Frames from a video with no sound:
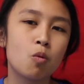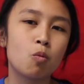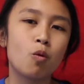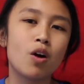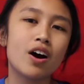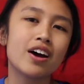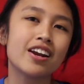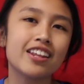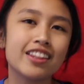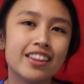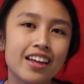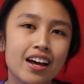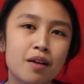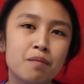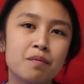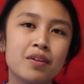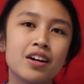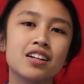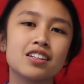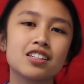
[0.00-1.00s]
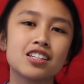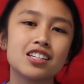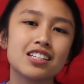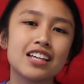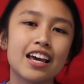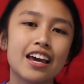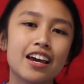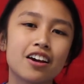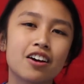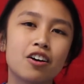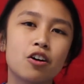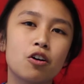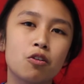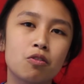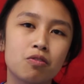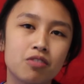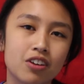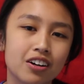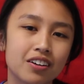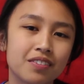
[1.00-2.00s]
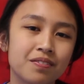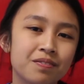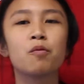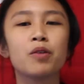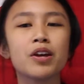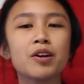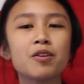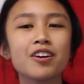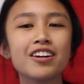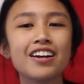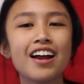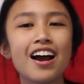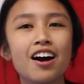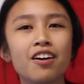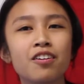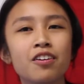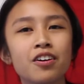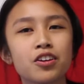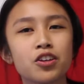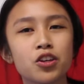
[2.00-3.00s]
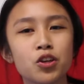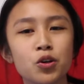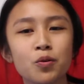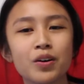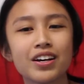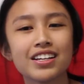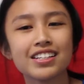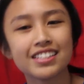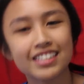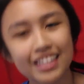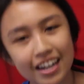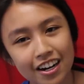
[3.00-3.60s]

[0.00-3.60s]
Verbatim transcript: wanted them to take over. We were now US